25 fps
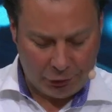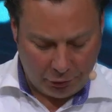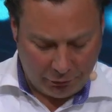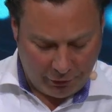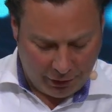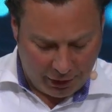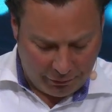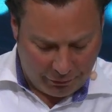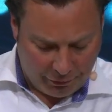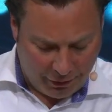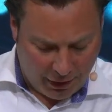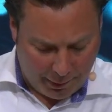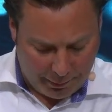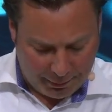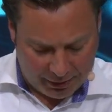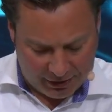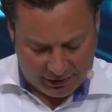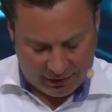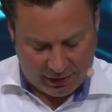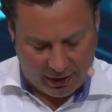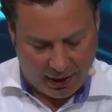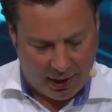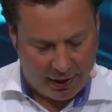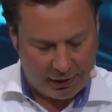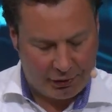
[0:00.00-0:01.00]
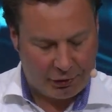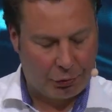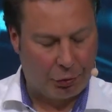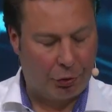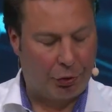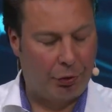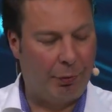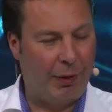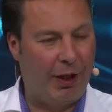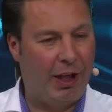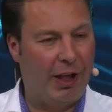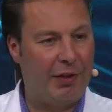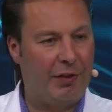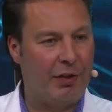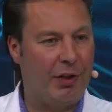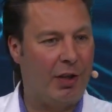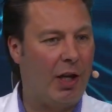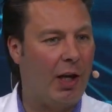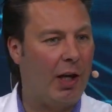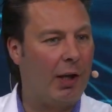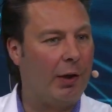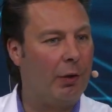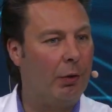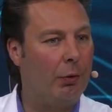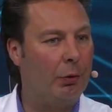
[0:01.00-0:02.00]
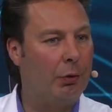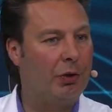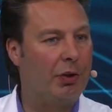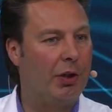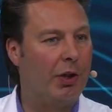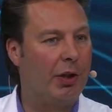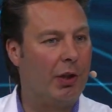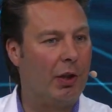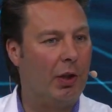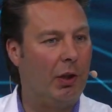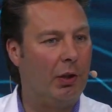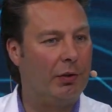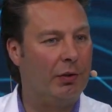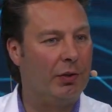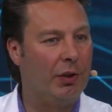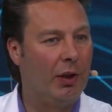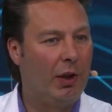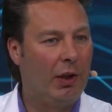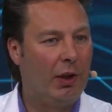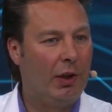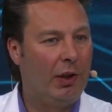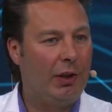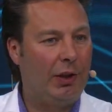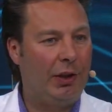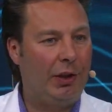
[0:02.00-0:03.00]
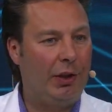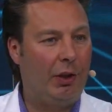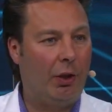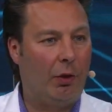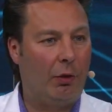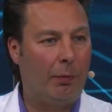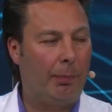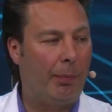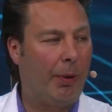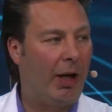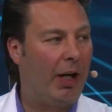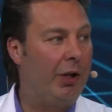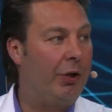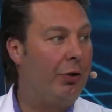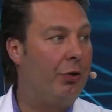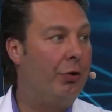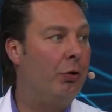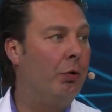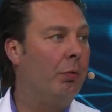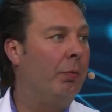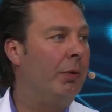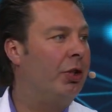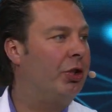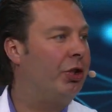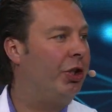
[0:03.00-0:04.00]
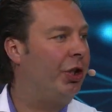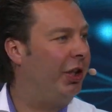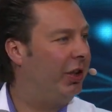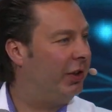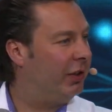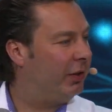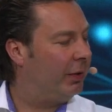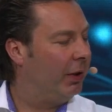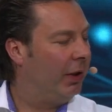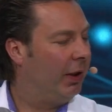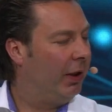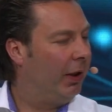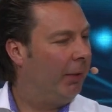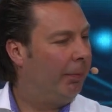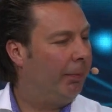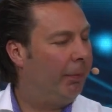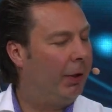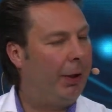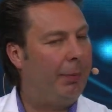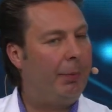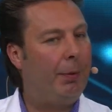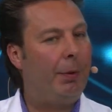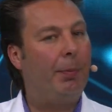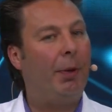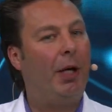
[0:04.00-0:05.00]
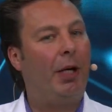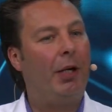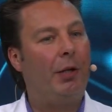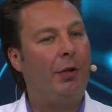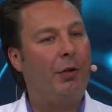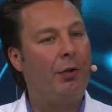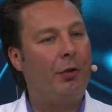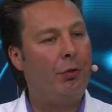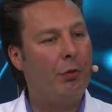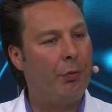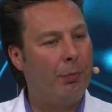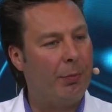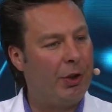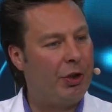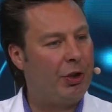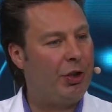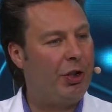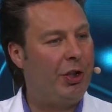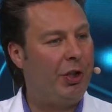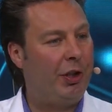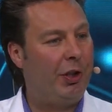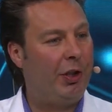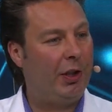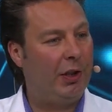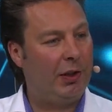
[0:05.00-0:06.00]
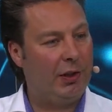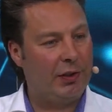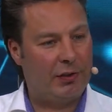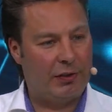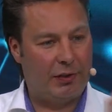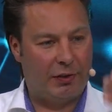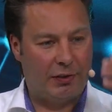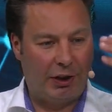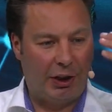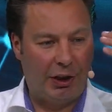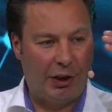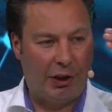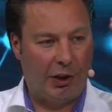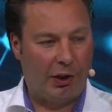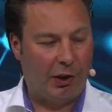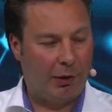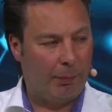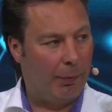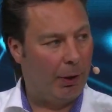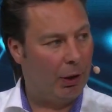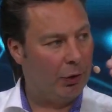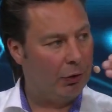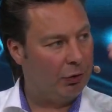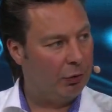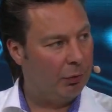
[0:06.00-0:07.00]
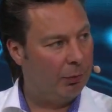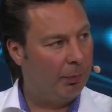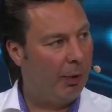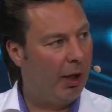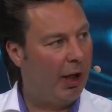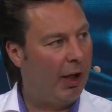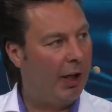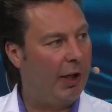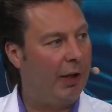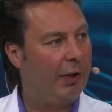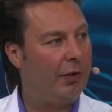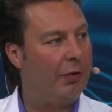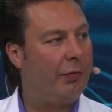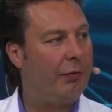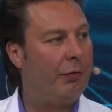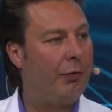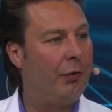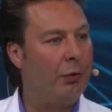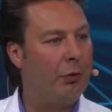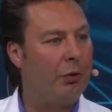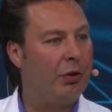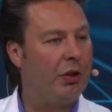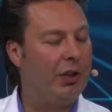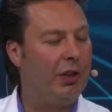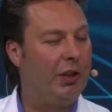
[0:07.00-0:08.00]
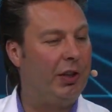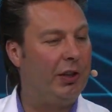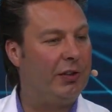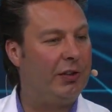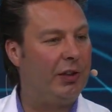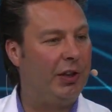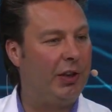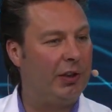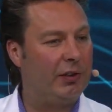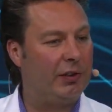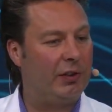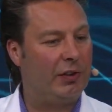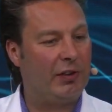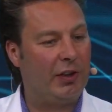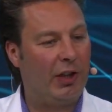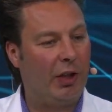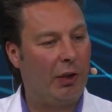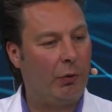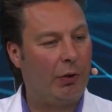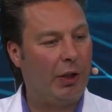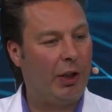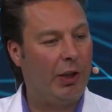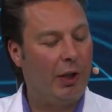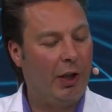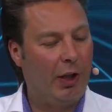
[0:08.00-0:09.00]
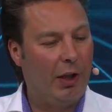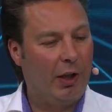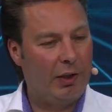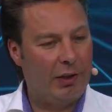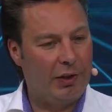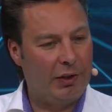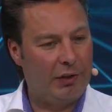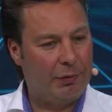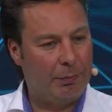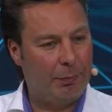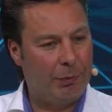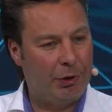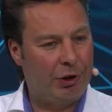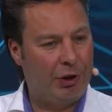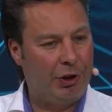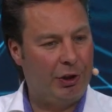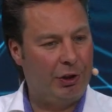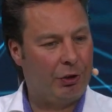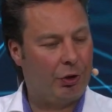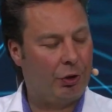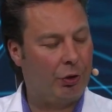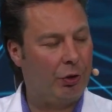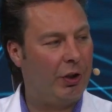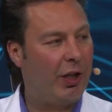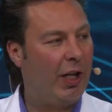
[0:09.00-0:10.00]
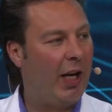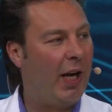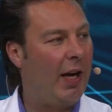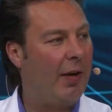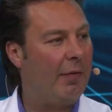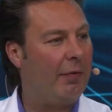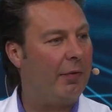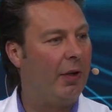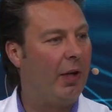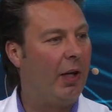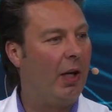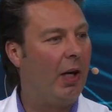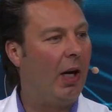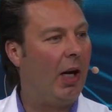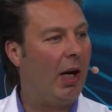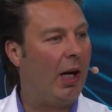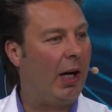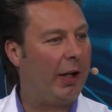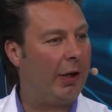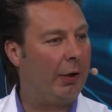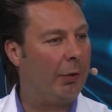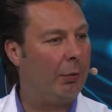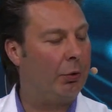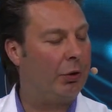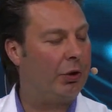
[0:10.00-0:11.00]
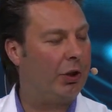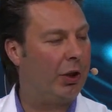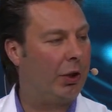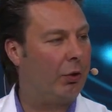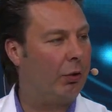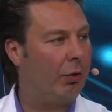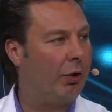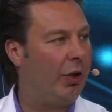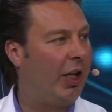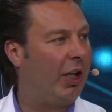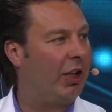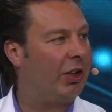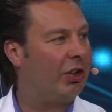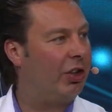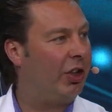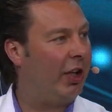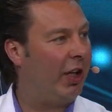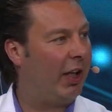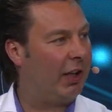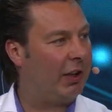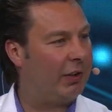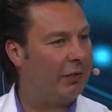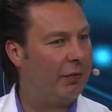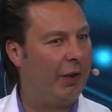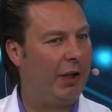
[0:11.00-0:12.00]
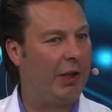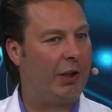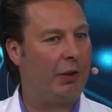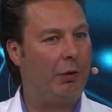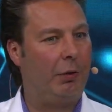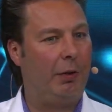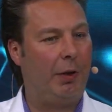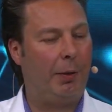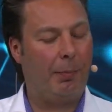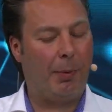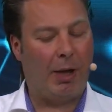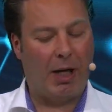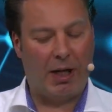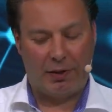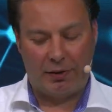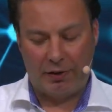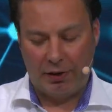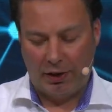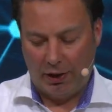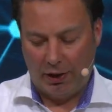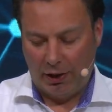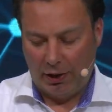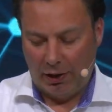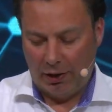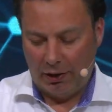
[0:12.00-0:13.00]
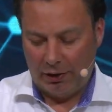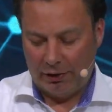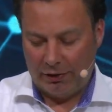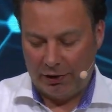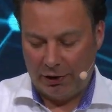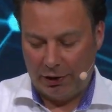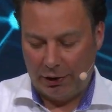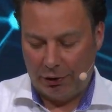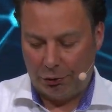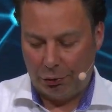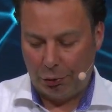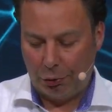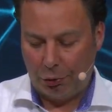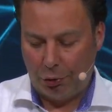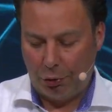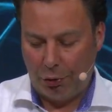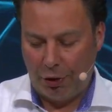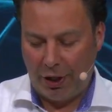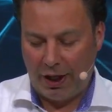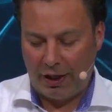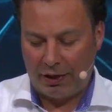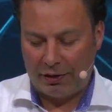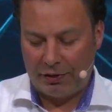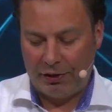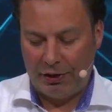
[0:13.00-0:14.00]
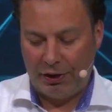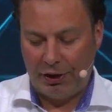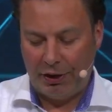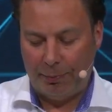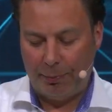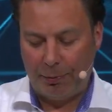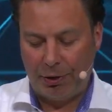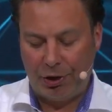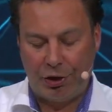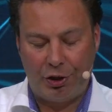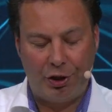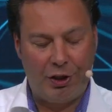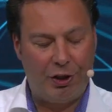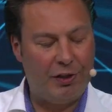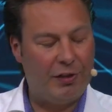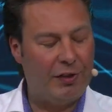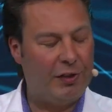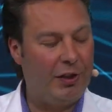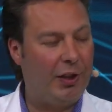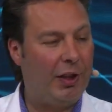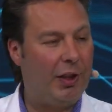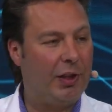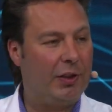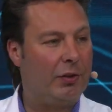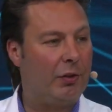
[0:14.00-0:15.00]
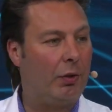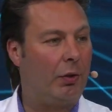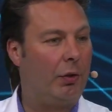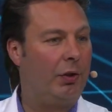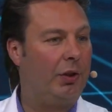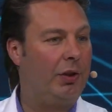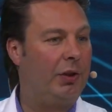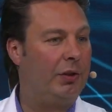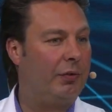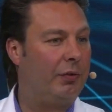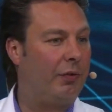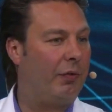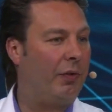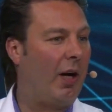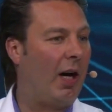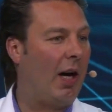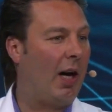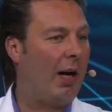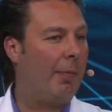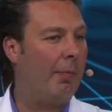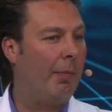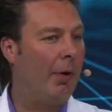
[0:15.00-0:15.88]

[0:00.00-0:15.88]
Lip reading: when a farmer starts to create an agrirouter account, he don't buy new machines. Maybe buy a new machine he is thinking about to buy in the future. He thinks and say, okay, this machine should have agrirouter connection ex-factory. But to connect the machines he has on his farm,